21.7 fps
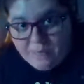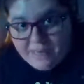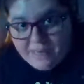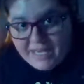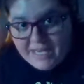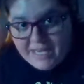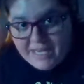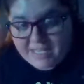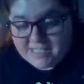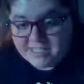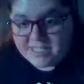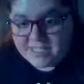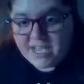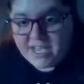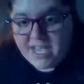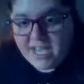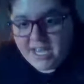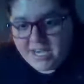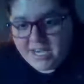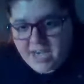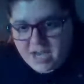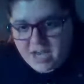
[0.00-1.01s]

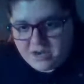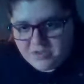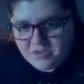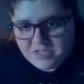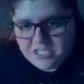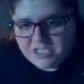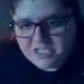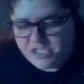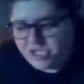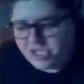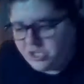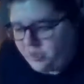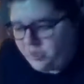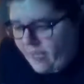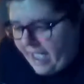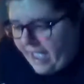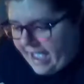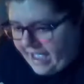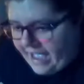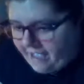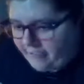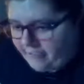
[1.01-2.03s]
because not only do you
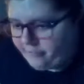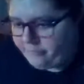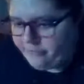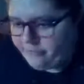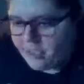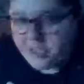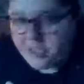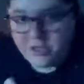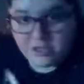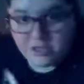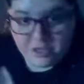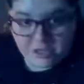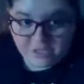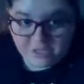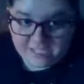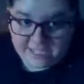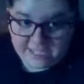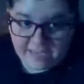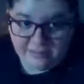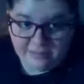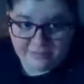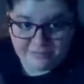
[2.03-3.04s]
have
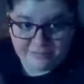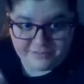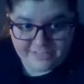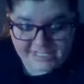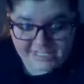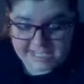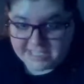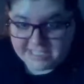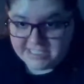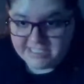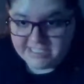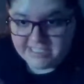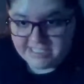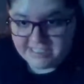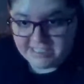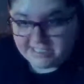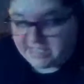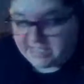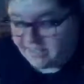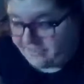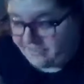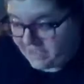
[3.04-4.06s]
yourself, Dennis,
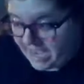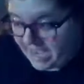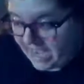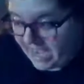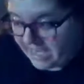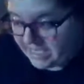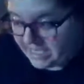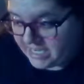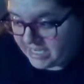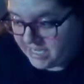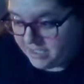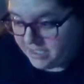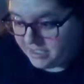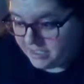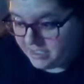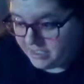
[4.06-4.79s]
Steve, and Heidi.